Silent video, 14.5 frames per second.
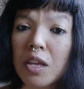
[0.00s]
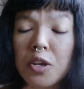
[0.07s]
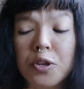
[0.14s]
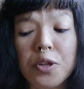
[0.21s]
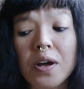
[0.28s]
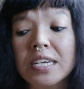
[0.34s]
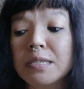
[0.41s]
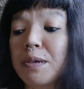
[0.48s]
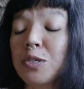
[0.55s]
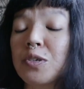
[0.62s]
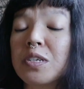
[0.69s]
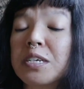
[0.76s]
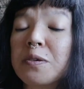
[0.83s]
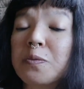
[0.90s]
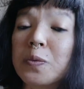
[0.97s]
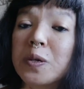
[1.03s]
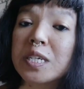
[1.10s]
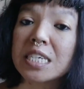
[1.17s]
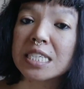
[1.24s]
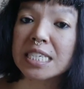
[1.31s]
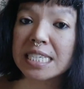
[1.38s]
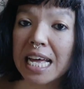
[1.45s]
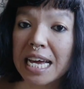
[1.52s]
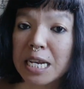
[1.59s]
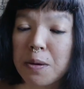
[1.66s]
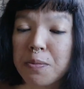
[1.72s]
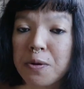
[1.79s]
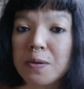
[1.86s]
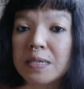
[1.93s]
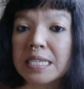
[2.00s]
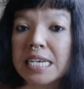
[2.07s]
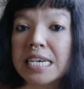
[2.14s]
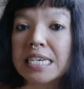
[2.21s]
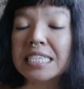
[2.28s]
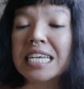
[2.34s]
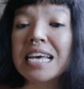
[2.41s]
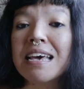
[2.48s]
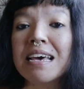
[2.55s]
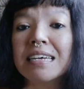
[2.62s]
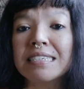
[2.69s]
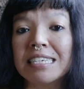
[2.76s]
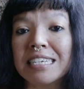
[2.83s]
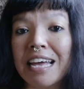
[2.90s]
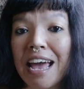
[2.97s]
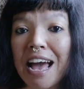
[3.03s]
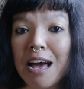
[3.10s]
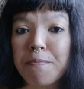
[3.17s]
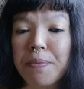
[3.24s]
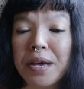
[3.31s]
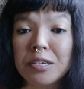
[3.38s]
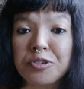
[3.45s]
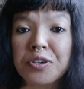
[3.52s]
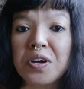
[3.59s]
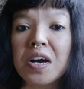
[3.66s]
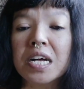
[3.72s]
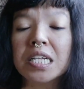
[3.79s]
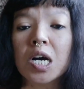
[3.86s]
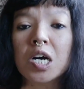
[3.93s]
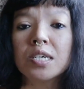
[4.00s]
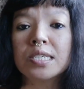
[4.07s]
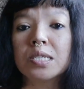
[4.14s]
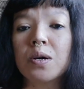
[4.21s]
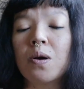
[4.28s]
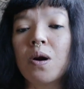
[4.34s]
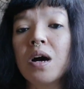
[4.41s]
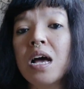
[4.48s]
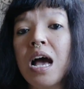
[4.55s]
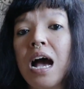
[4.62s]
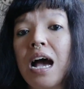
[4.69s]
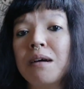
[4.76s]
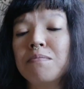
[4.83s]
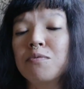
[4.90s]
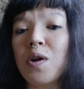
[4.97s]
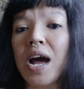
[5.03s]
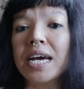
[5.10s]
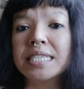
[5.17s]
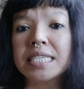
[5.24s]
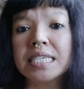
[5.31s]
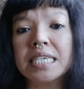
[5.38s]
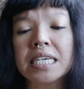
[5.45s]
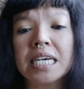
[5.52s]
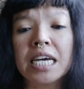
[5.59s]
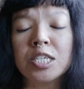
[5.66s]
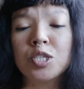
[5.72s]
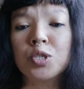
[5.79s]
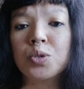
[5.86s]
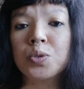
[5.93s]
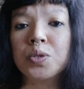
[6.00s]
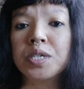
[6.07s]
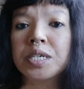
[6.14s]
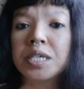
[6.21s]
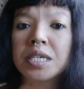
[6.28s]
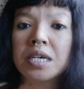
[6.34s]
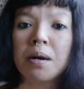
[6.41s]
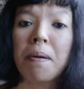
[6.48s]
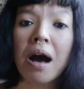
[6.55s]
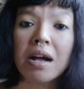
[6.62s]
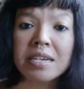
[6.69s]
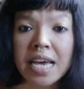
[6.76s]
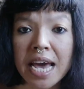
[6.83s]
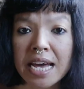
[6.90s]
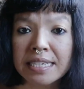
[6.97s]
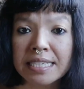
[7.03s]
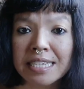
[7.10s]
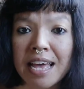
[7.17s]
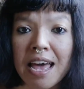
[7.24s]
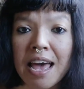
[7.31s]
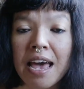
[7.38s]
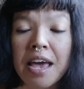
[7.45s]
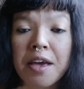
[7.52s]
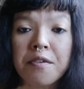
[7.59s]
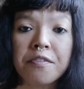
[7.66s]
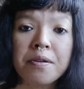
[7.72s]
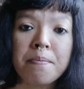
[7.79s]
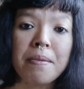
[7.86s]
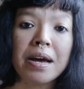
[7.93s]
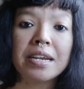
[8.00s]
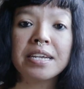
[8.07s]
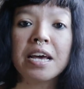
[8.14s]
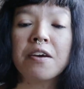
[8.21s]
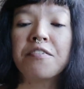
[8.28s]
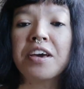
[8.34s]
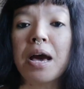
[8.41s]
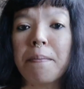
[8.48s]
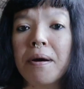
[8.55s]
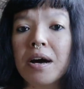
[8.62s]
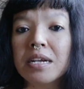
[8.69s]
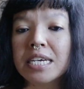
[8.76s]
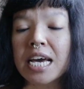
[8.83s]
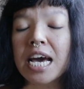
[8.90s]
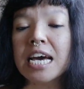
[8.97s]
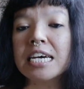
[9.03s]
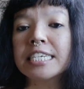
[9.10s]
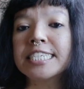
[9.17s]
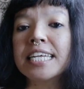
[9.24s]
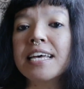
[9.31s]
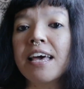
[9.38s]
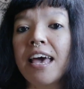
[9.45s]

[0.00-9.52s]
especially with the designing process. Since I have Patreon, also I'm writing and doing a podcast there. Every Monday we have podcasts